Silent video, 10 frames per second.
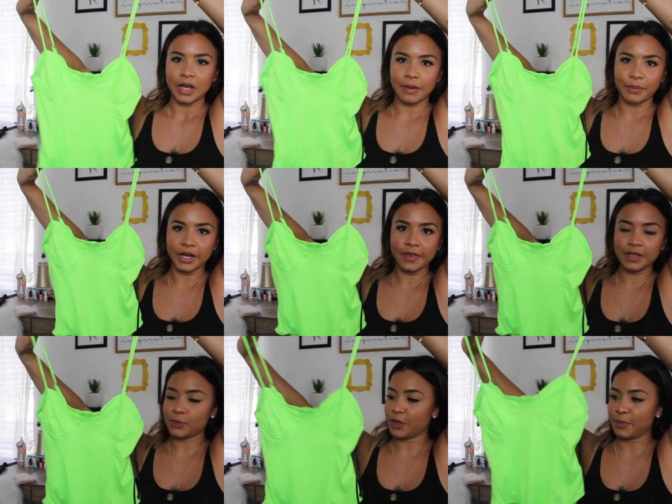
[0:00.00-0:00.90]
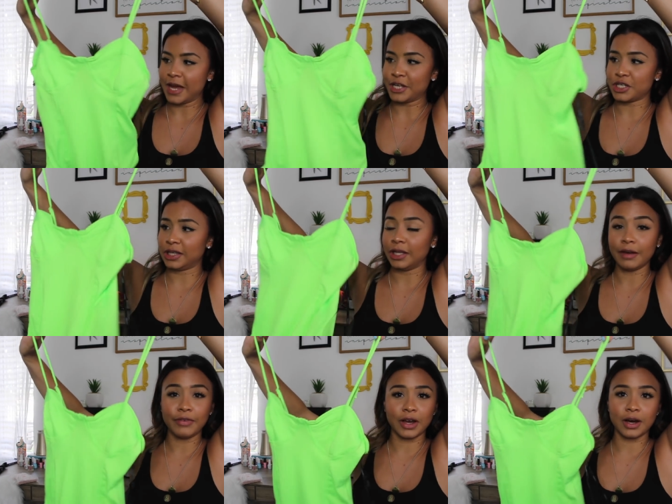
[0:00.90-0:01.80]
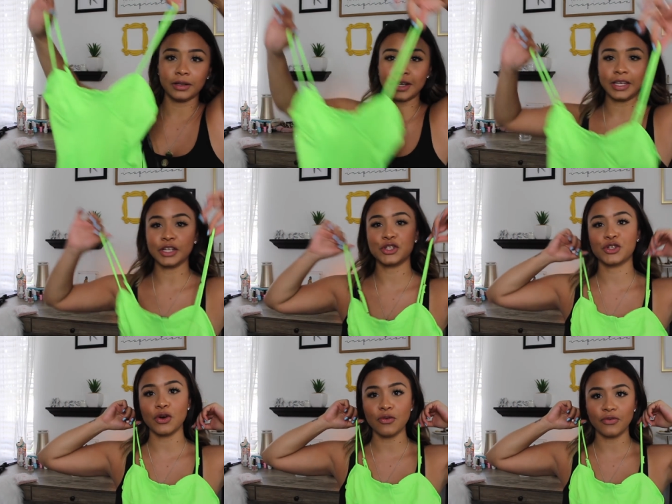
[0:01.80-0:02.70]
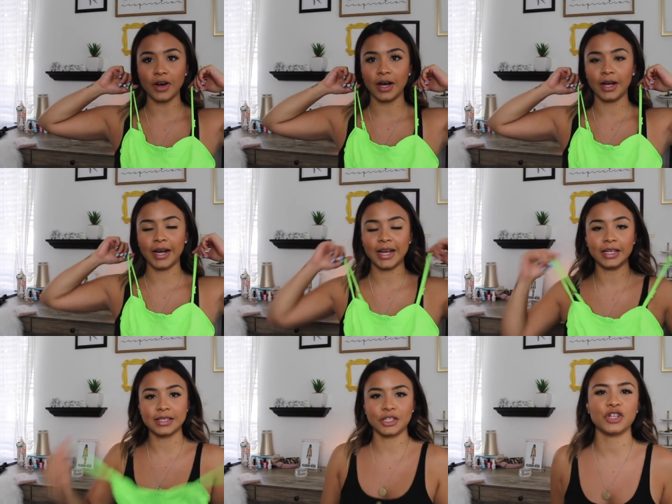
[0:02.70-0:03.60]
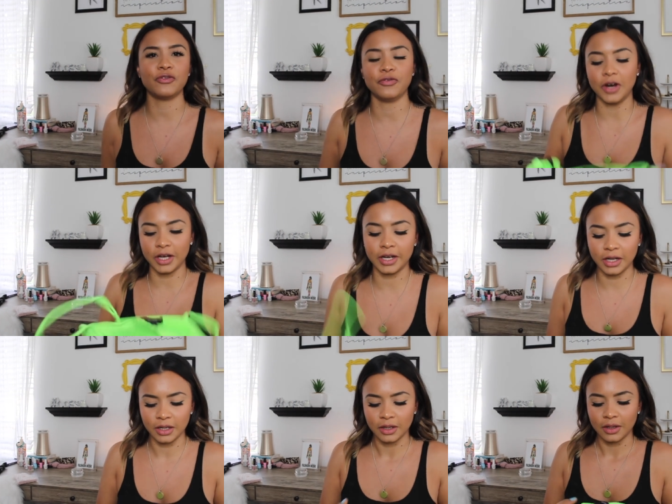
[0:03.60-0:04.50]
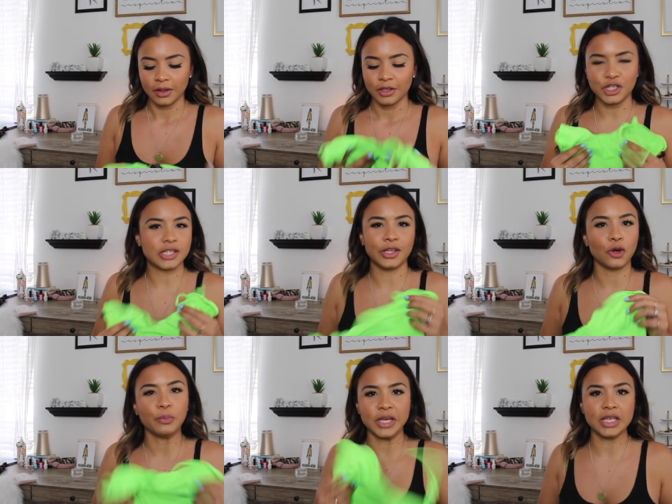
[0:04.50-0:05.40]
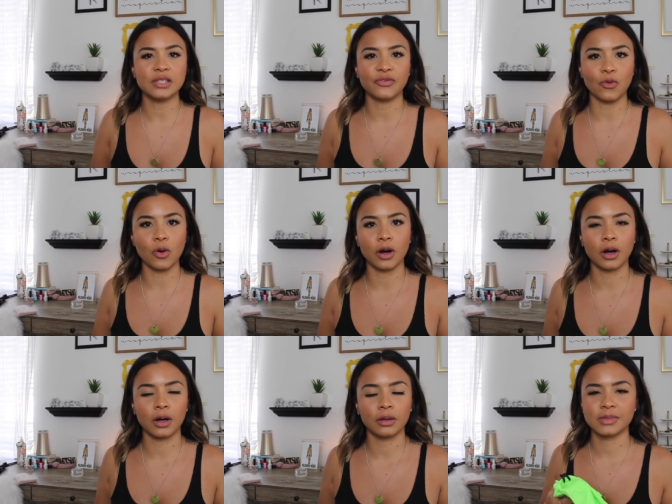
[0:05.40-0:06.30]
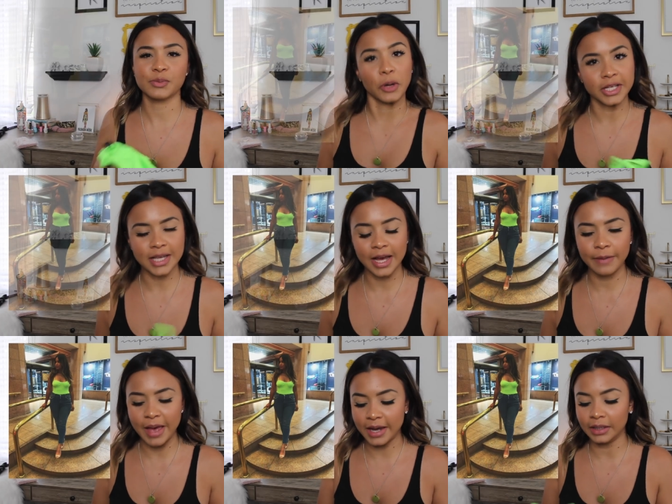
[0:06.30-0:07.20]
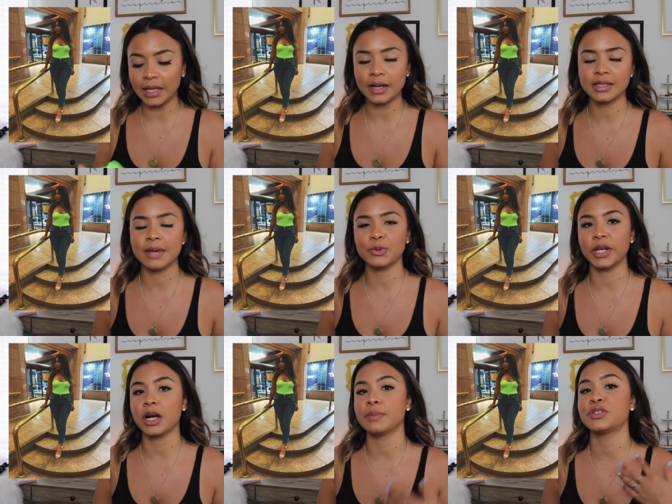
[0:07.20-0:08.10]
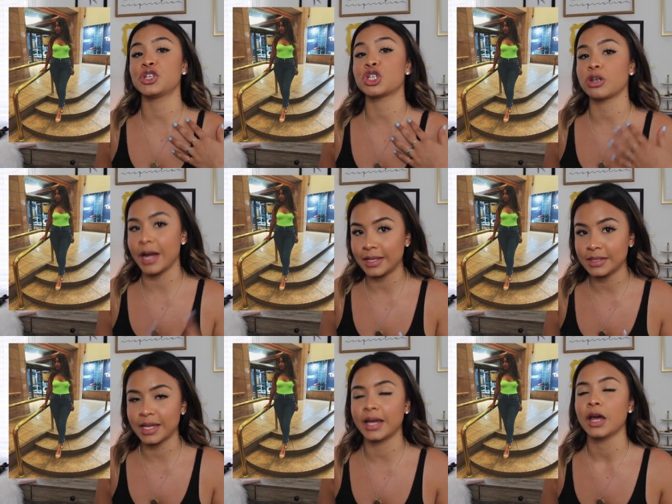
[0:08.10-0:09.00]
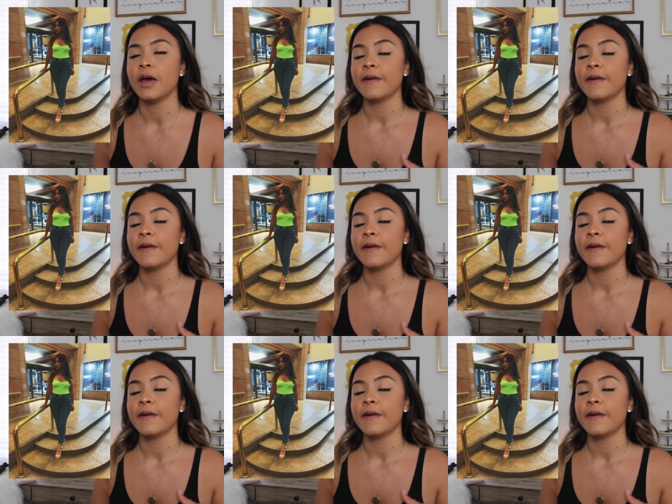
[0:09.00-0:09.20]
I'm bringing this with me. I just love the color. I think it's so fun, and it's such a fun just little piece for springtime. And a lot of times when it comes to trends, like